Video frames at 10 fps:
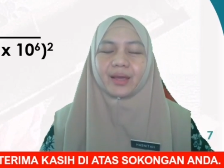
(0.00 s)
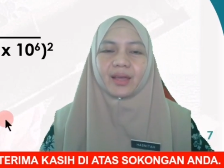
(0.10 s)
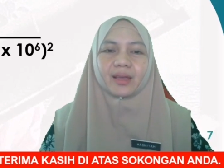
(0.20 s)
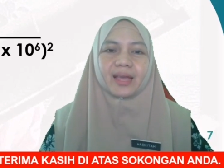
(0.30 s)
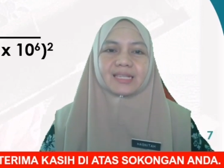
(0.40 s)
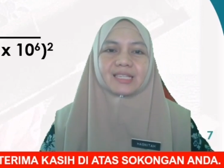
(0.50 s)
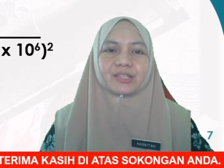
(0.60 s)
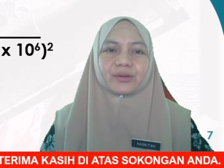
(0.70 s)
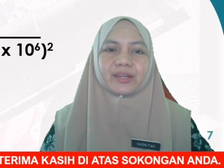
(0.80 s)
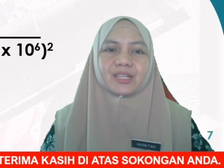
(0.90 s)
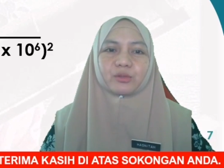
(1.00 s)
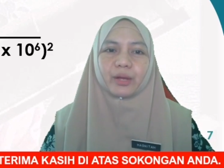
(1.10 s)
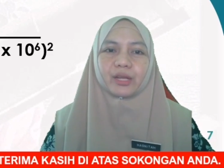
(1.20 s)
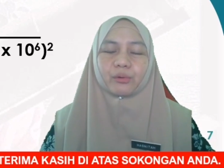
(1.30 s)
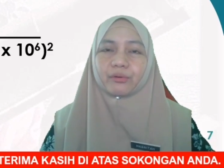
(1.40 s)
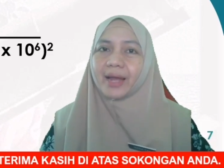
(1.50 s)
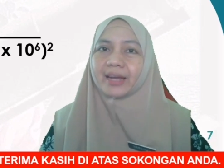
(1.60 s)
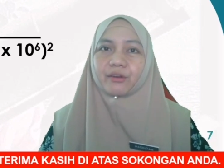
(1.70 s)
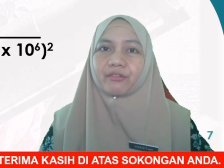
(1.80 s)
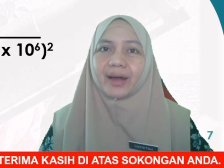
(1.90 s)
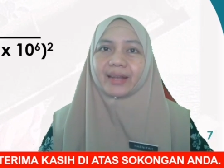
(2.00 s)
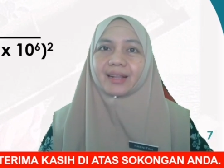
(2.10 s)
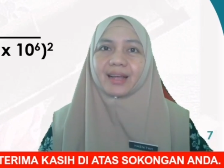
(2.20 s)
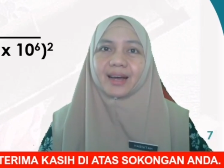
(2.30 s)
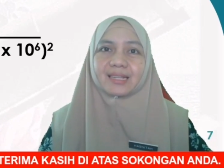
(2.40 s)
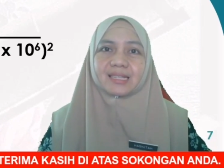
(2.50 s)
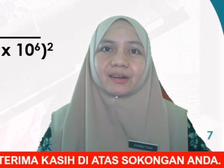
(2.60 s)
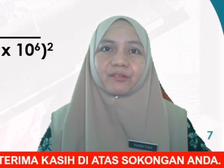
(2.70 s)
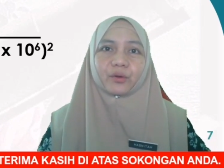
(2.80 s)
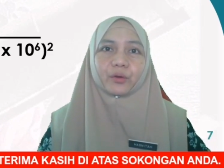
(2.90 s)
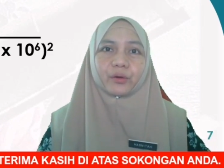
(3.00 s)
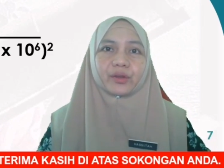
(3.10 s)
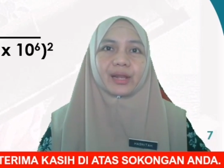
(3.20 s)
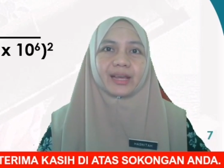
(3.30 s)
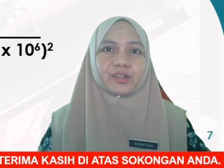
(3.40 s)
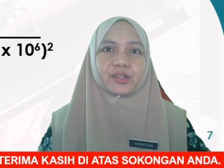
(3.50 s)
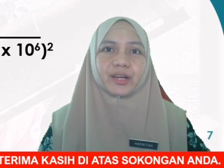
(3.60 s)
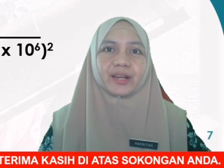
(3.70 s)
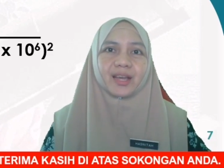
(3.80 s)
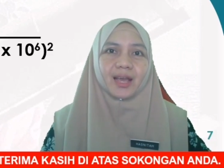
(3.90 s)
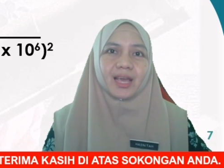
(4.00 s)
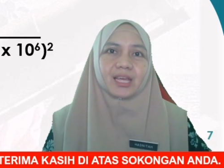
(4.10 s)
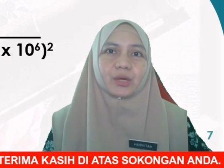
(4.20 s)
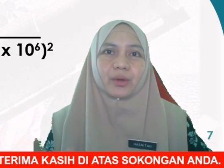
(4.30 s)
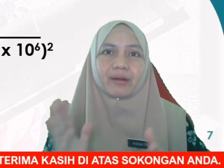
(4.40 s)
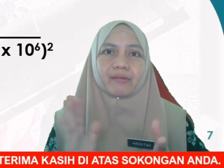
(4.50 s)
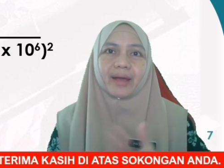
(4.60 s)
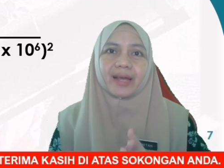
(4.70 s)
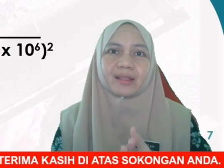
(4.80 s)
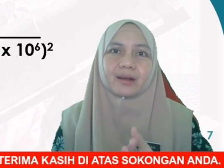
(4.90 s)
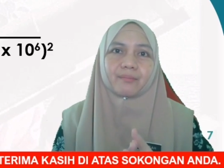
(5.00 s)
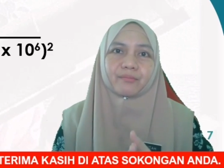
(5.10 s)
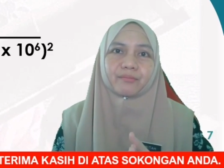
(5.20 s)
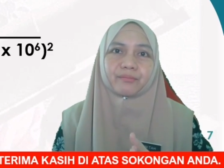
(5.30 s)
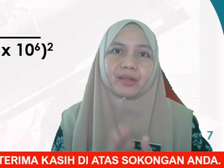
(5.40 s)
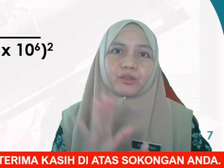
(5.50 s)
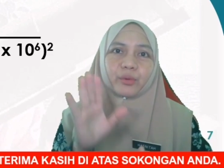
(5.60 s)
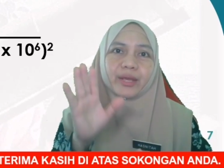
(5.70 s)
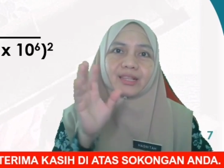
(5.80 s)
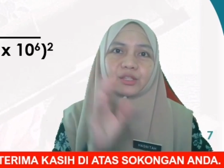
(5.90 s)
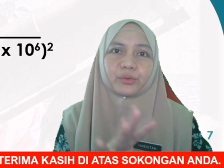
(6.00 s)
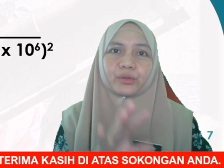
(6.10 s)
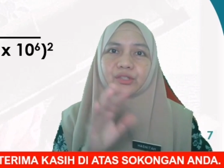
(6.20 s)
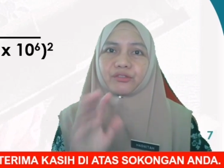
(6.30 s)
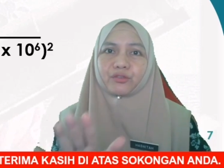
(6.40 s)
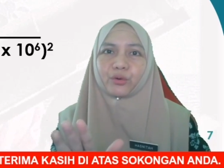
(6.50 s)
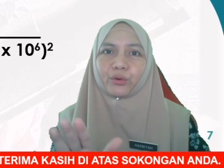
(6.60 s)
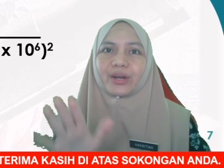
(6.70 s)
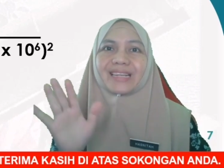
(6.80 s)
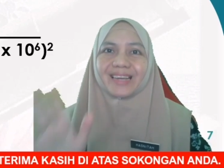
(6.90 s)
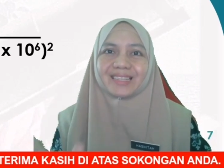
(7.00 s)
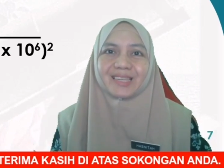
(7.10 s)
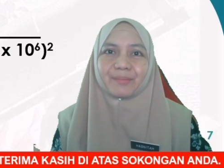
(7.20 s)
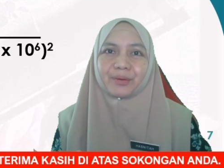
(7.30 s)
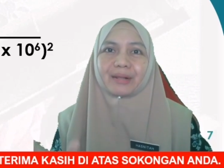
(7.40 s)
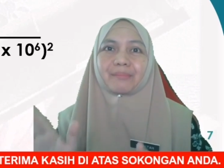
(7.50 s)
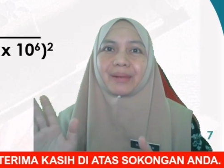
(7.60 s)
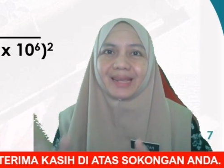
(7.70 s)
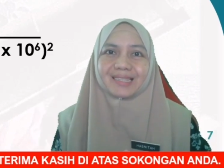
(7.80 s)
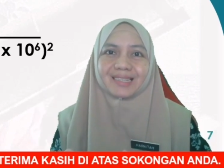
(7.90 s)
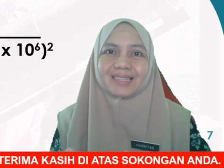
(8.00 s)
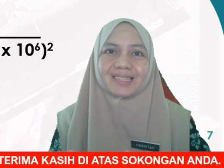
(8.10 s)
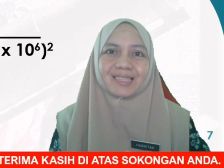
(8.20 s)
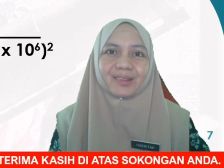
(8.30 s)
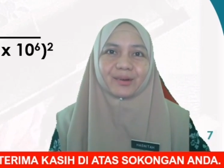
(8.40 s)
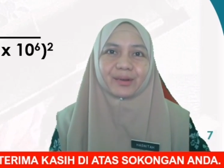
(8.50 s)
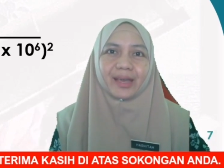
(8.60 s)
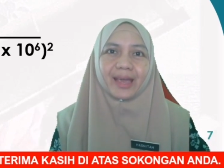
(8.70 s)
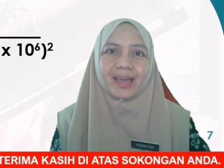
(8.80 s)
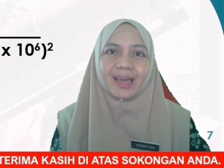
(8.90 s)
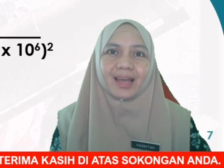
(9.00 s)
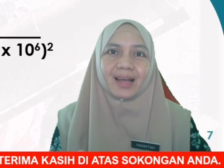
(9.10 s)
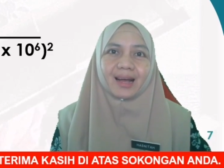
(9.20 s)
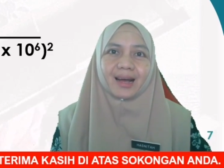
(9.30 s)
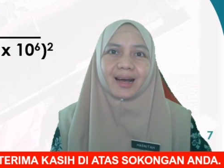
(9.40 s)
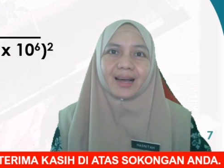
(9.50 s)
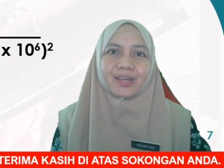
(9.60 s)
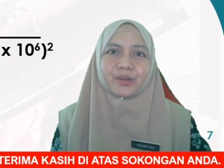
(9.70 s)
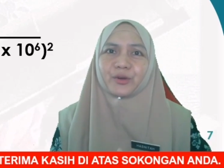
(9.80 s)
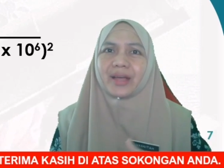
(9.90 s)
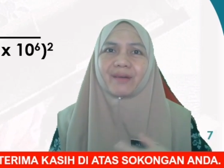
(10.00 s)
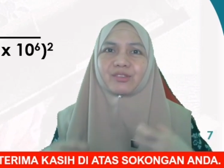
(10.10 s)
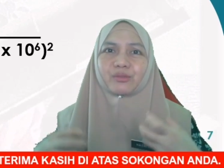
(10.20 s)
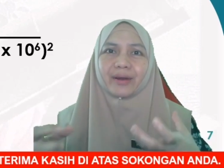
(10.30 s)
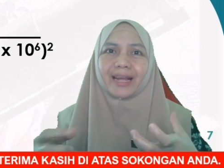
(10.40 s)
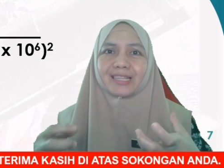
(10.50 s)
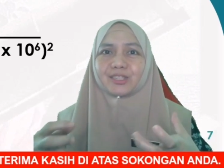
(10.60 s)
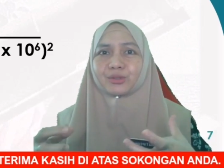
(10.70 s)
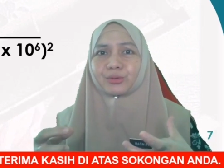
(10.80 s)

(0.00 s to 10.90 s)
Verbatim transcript: Okay, students, when you write your final answer for calculation, you can write them between 2 to 4 decimal places. Okay, uh, you don't have to write too